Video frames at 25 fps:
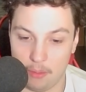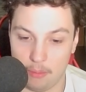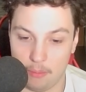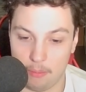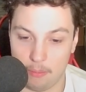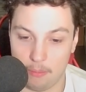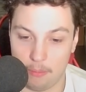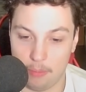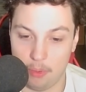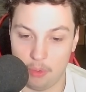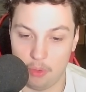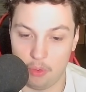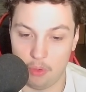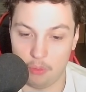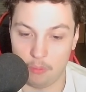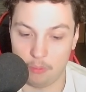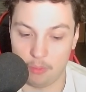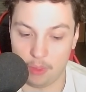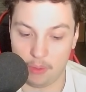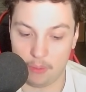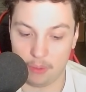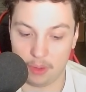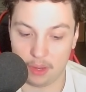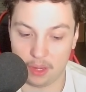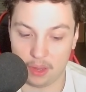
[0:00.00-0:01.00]
Boom.
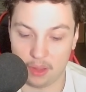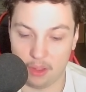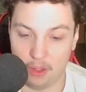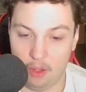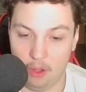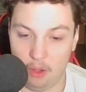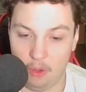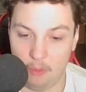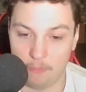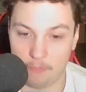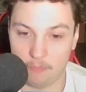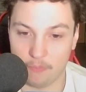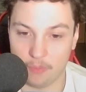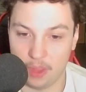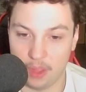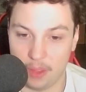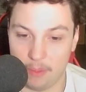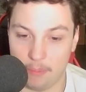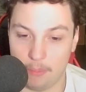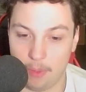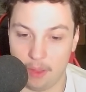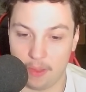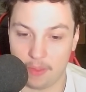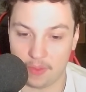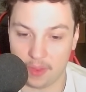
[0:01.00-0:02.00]
There we go.
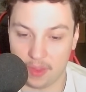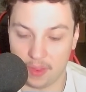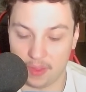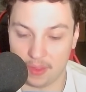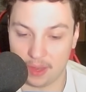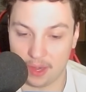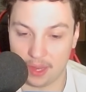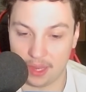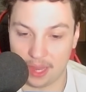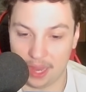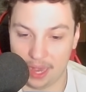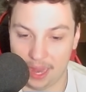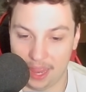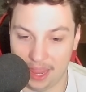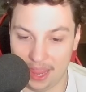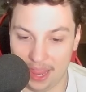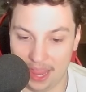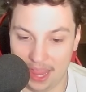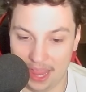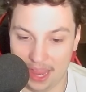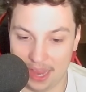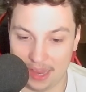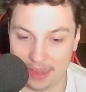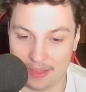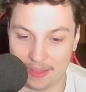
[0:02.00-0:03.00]
Muskie's going to get a
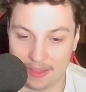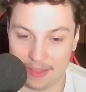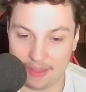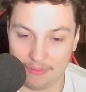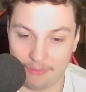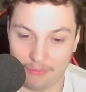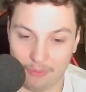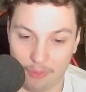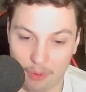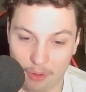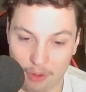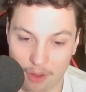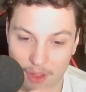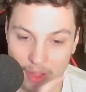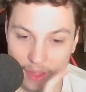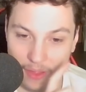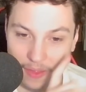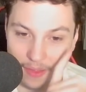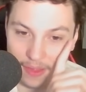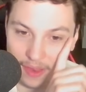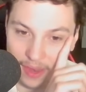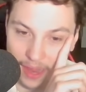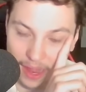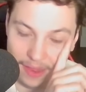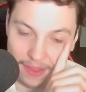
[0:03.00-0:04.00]
hit for us,
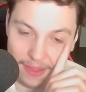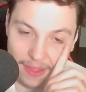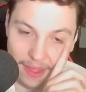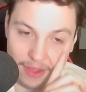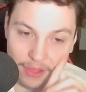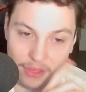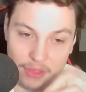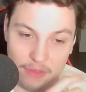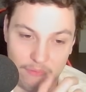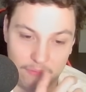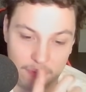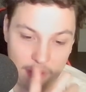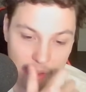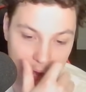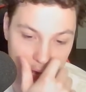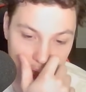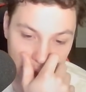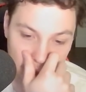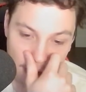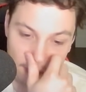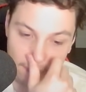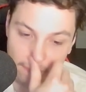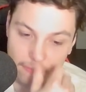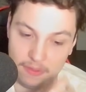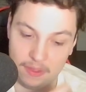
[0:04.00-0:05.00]
and that's actually a very
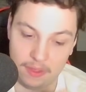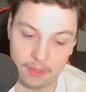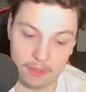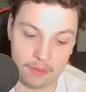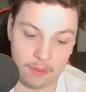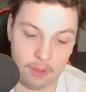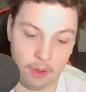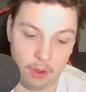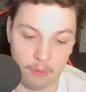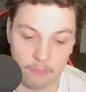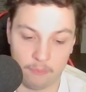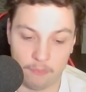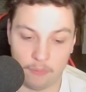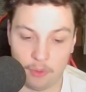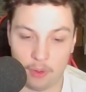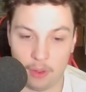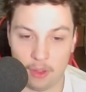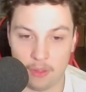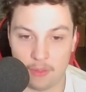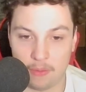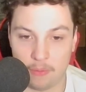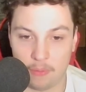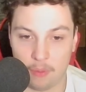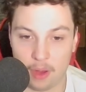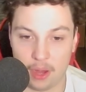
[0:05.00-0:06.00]
lovely start for
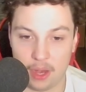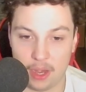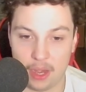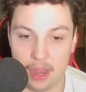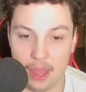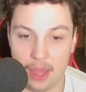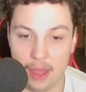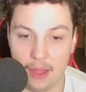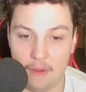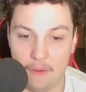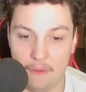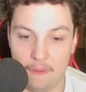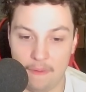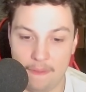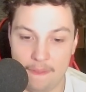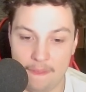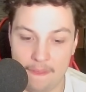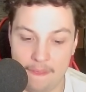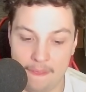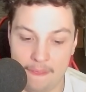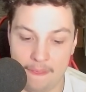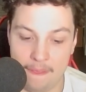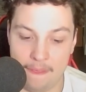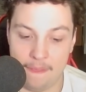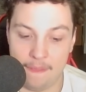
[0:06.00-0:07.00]
us right now.
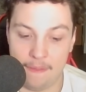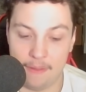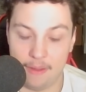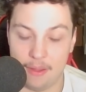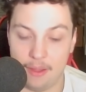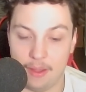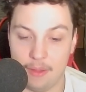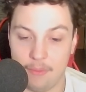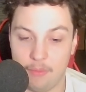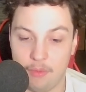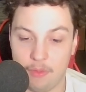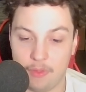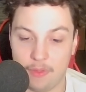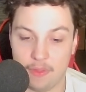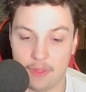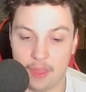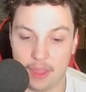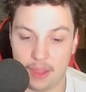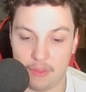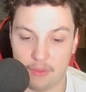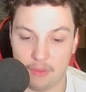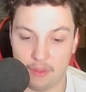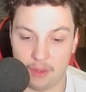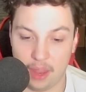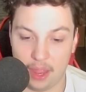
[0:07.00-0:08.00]
We'll
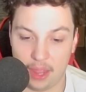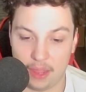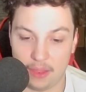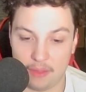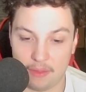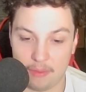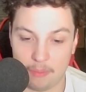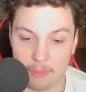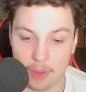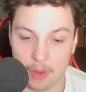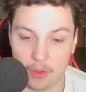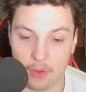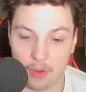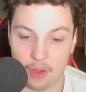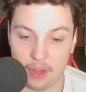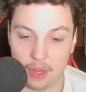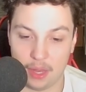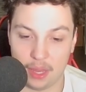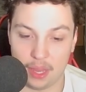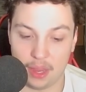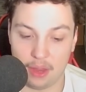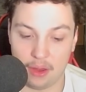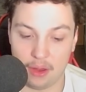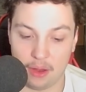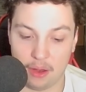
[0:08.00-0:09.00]
cycle an Ice Spirit
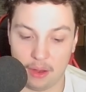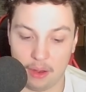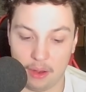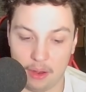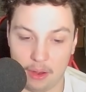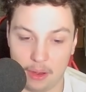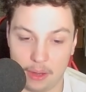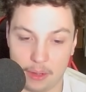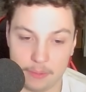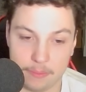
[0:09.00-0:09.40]
here.